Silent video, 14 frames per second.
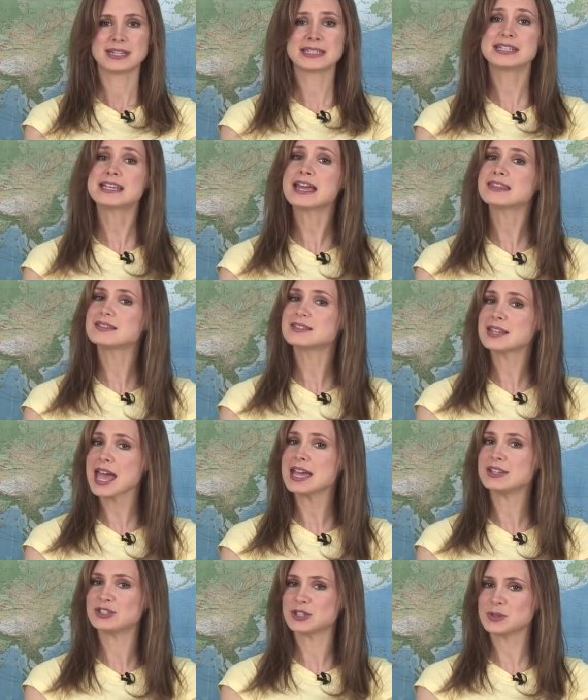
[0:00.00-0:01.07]
He did get the
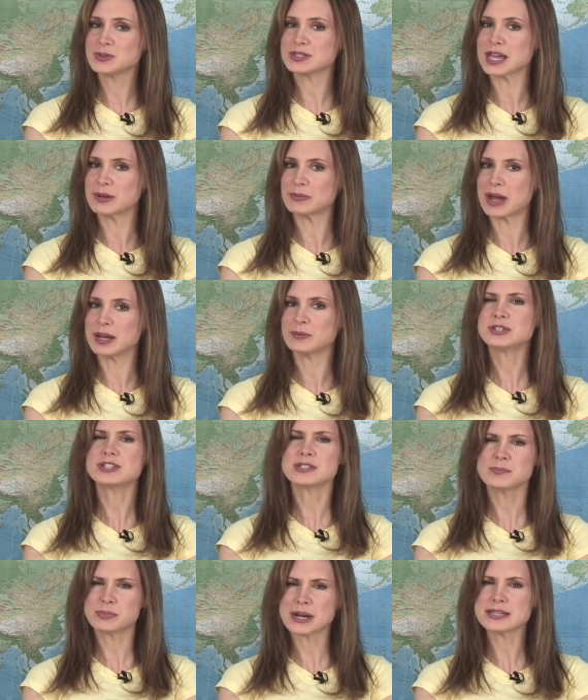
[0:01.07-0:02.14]
day, Tuesday, right, which
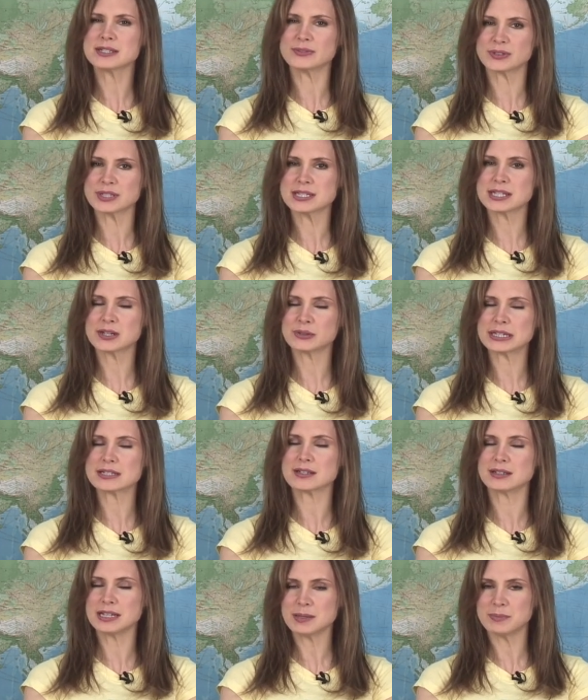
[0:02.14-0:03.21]
is impressive considering
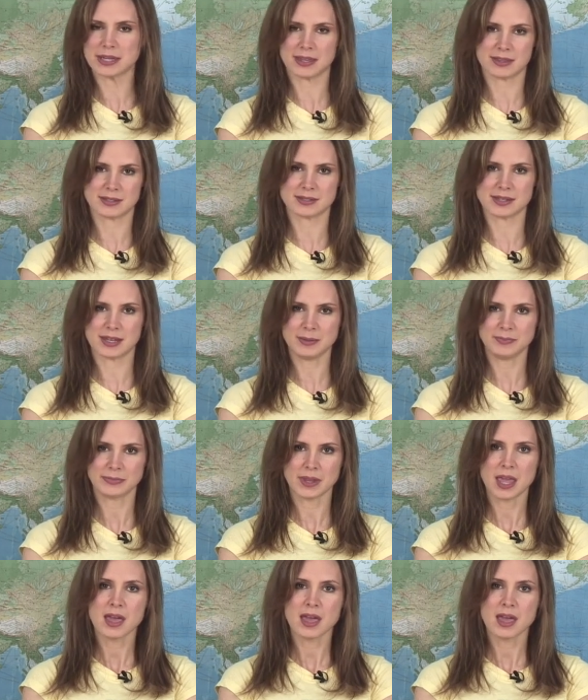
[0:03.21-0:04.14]
it's a leap year this year.